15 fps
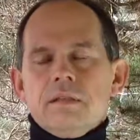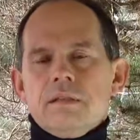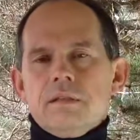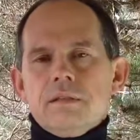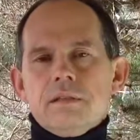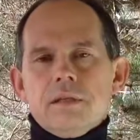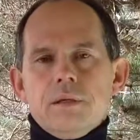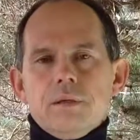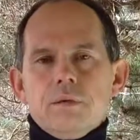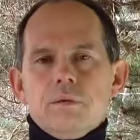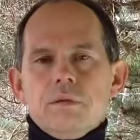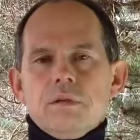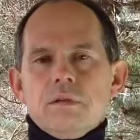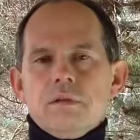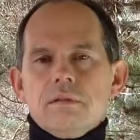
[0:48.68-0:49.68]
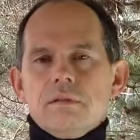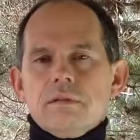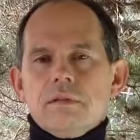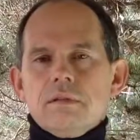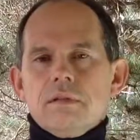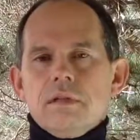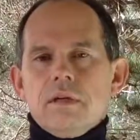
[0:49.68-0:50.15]
And so
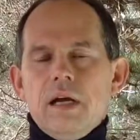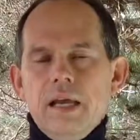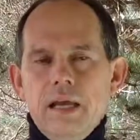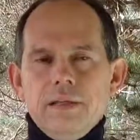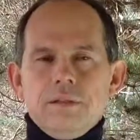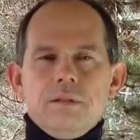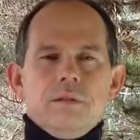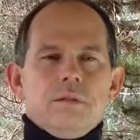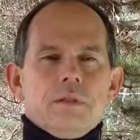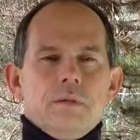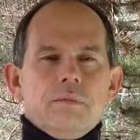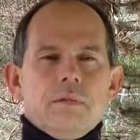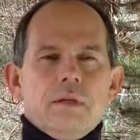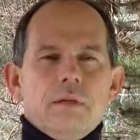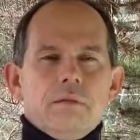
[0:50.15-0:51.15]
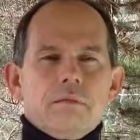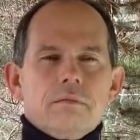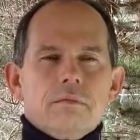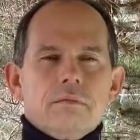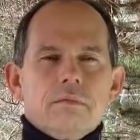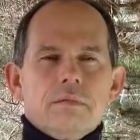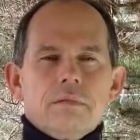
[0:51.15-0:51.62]
I had to do something.
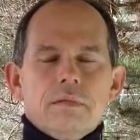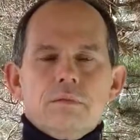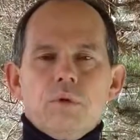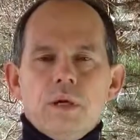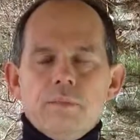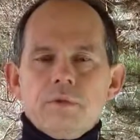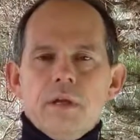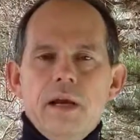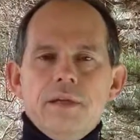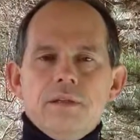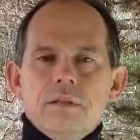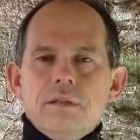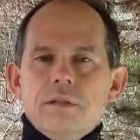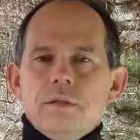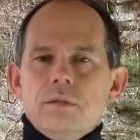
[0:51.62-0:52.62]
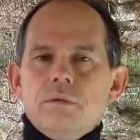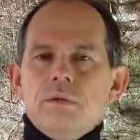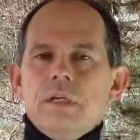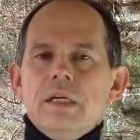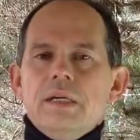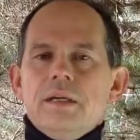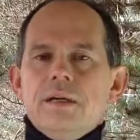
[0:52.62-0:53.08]
And what I'm trying to
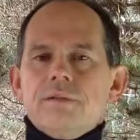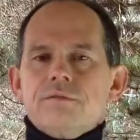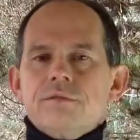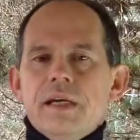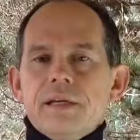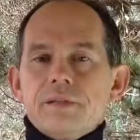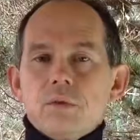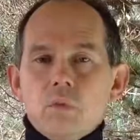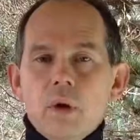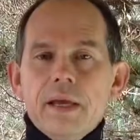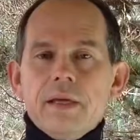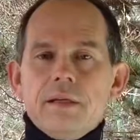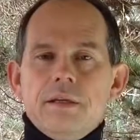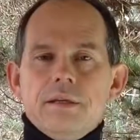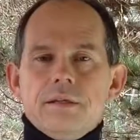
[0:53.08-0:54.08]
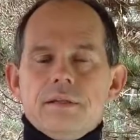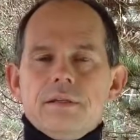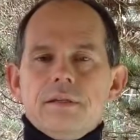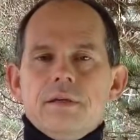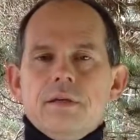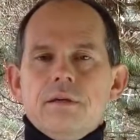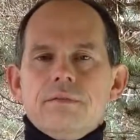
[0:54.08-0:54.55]
do is raise
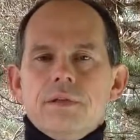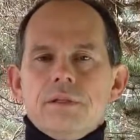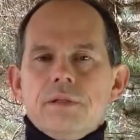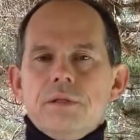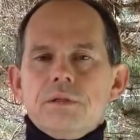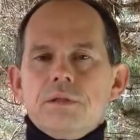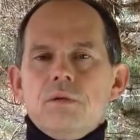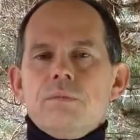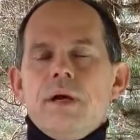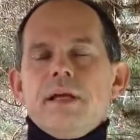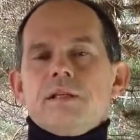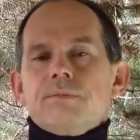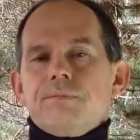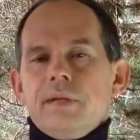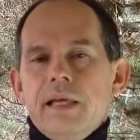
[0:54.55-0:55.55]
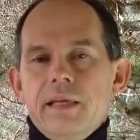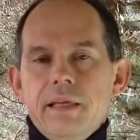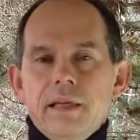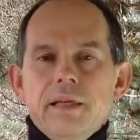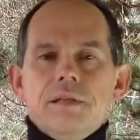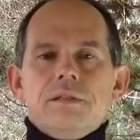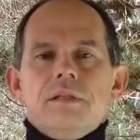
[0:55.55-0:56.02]
awareness of this issue by
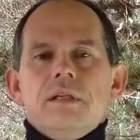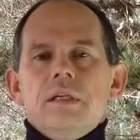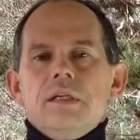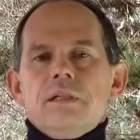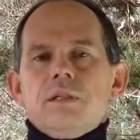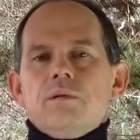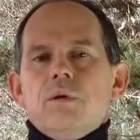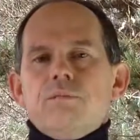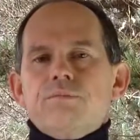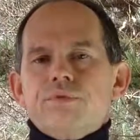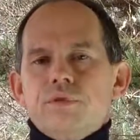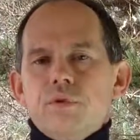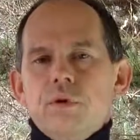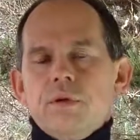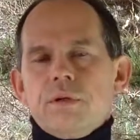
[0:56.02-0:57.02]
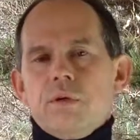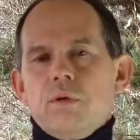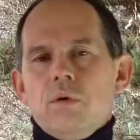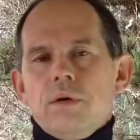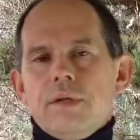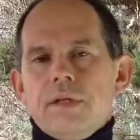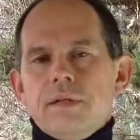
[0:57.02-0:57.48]
explaining it to a broad
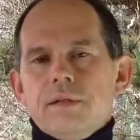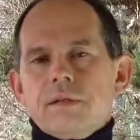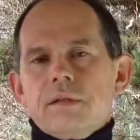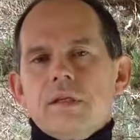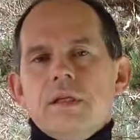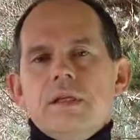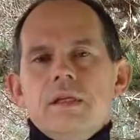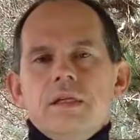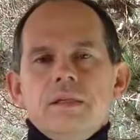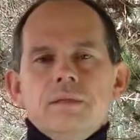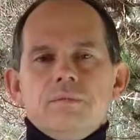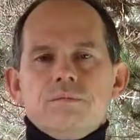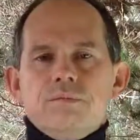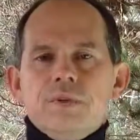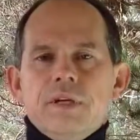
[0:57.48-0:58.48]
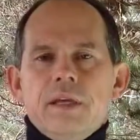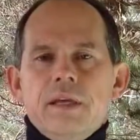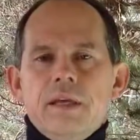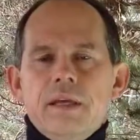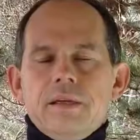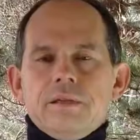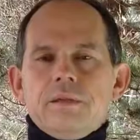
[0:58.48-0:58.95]
audience,
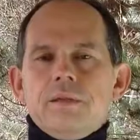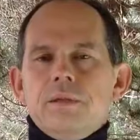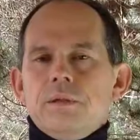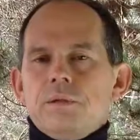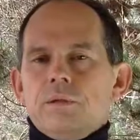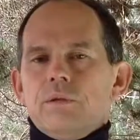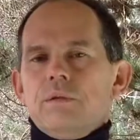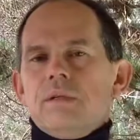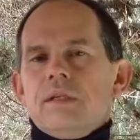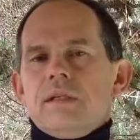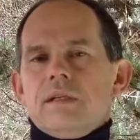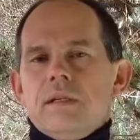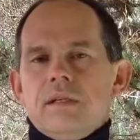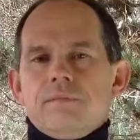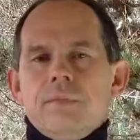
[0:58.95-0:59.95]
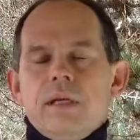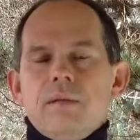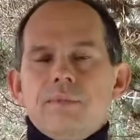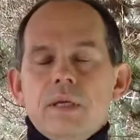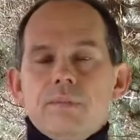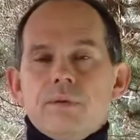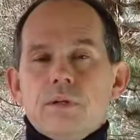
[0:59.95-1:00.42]
bringing it to as many
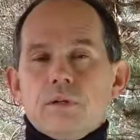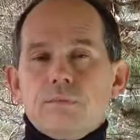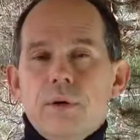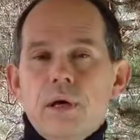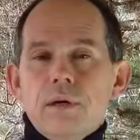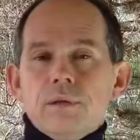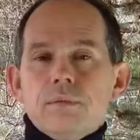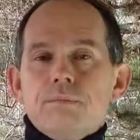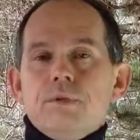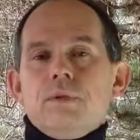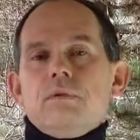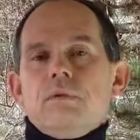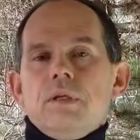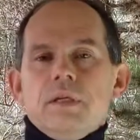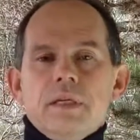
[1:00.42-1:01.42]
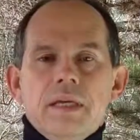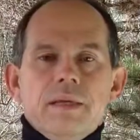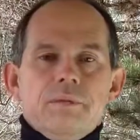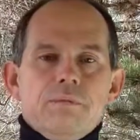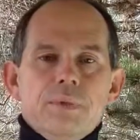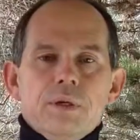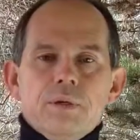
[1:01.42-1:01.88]
people as possible
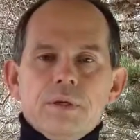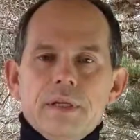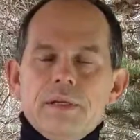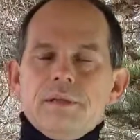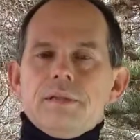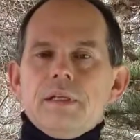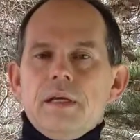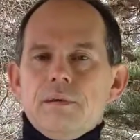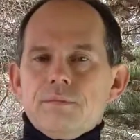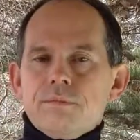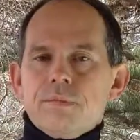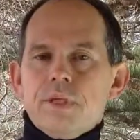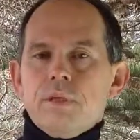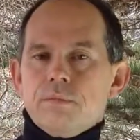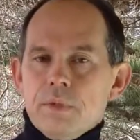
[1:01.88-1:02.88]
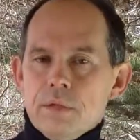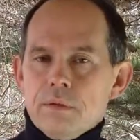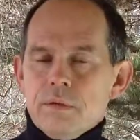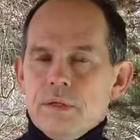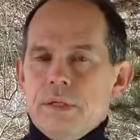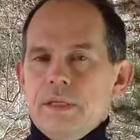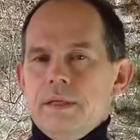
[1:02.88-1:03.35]
and building some
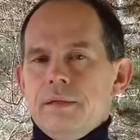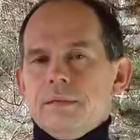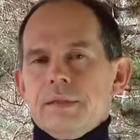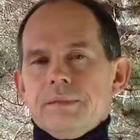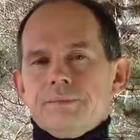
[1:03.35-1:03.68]
community